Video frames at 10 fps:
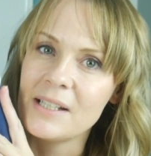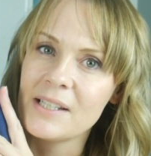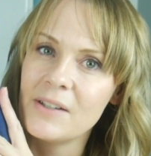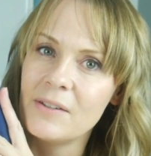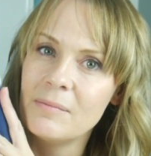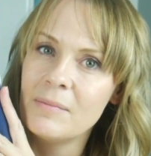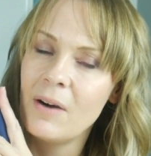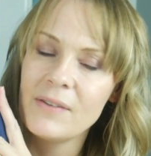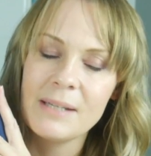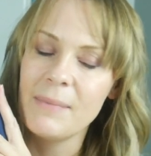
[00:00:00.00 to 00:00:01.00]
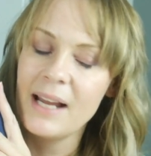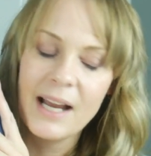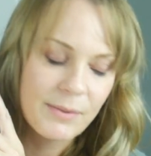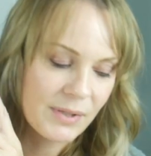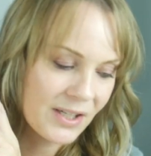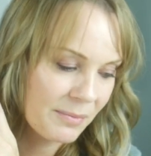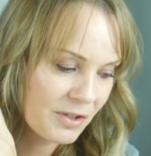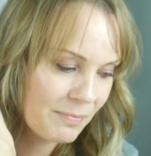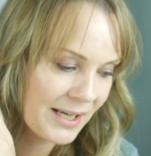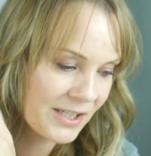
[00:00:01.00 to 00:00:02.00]
So obviously my eyes were so
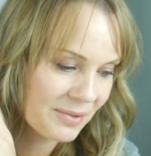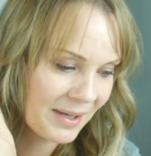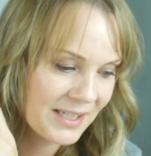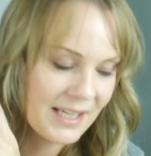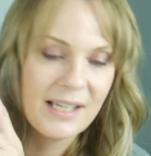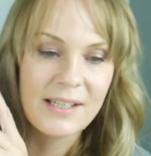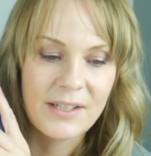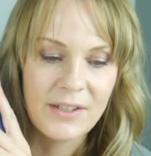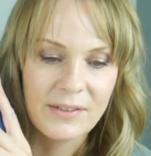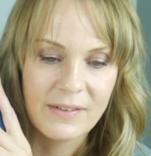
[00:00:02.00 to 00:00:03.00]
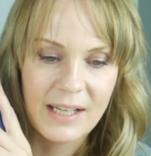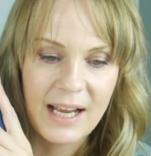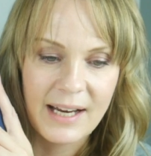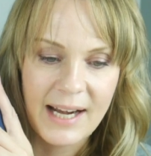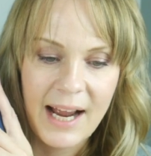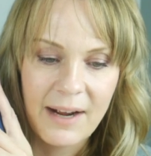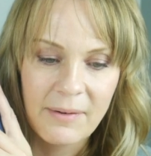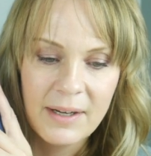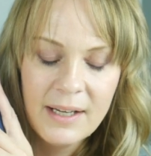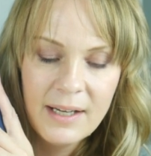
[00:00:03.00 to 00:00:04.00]
much better 20 years ago than they are
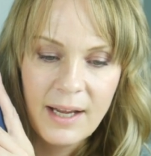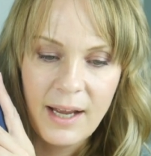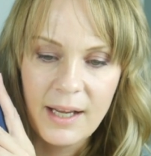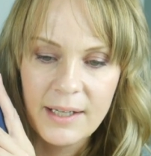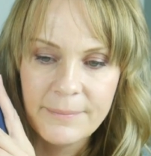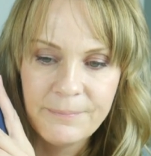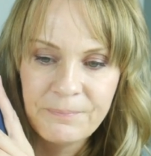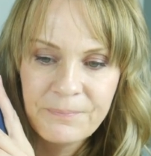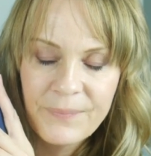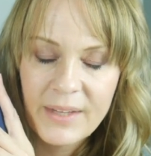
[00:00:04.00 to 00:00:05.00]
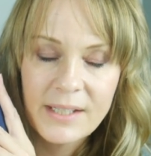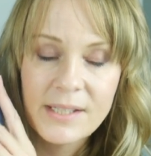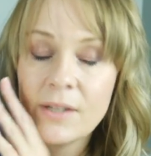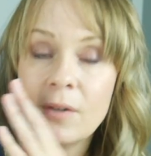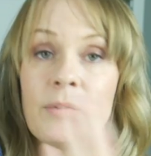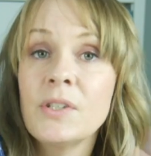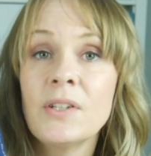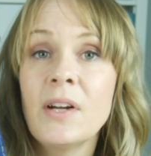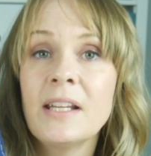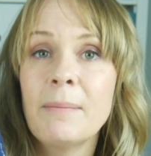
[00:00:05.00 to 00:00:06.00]
now. So
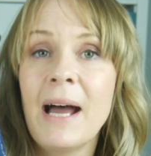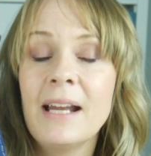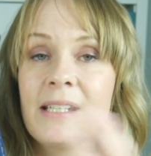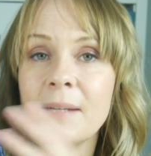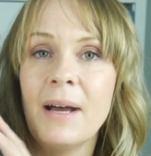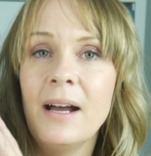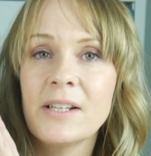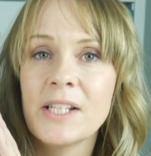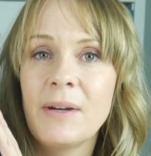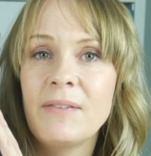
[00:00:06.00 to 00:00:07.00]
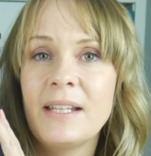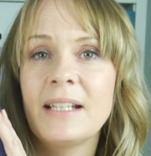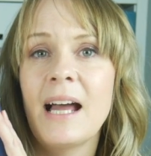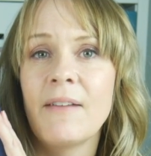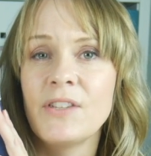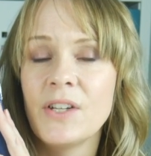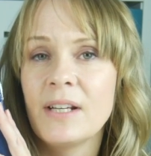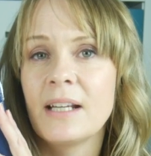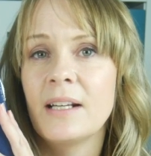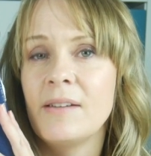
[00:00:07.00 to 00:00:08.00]
none of the patterns are marked, so everything that I've done,
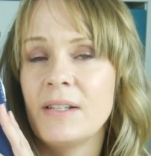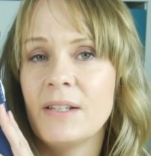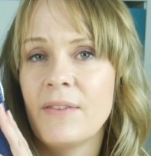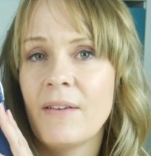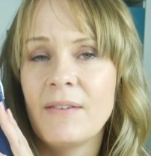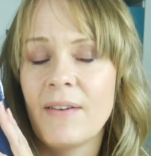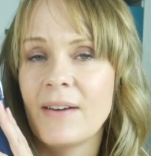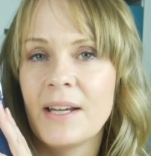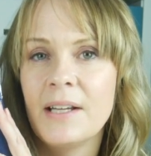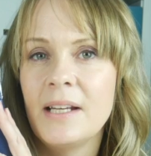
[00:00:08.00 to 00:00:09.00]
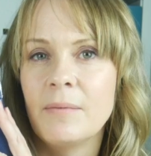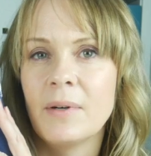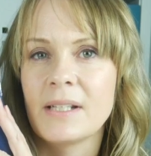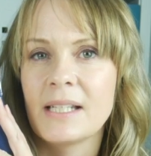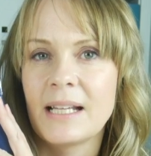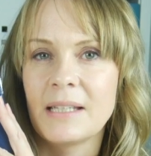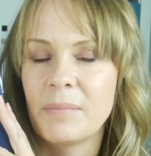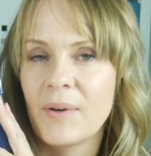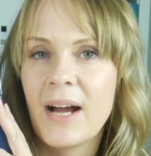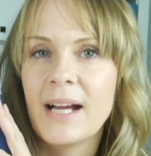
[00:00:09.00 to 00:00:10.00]
including the very early ones like the
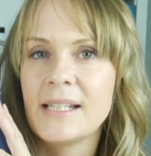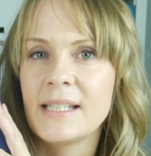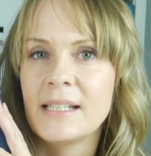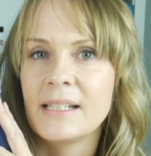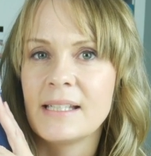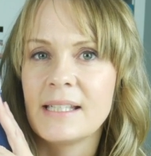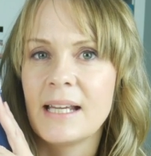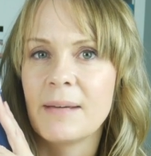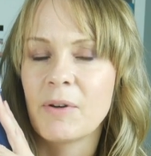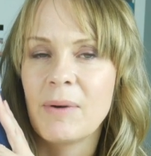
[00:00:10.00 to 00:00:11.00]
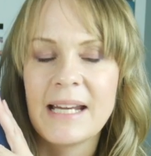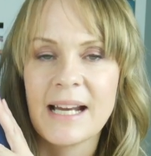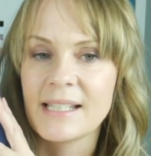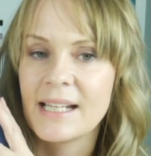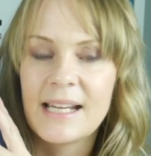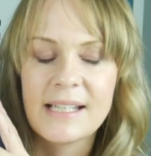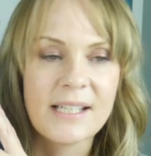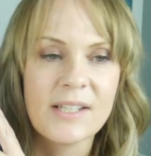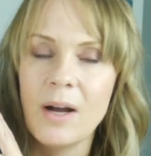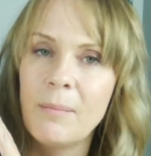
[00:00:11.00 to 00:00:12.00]
Bride and Queen Anne's Lace,
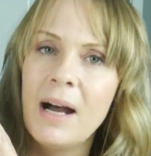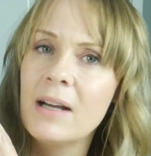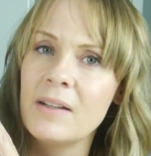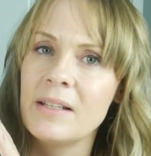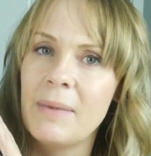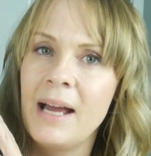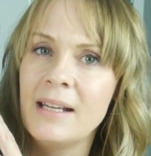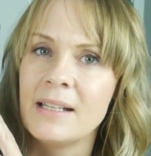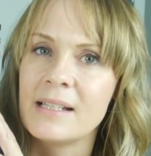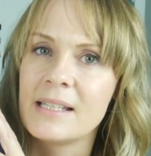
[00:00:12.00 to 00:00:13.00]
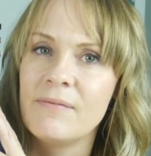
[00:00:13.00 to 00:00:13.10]
there's not a mark on the patterns.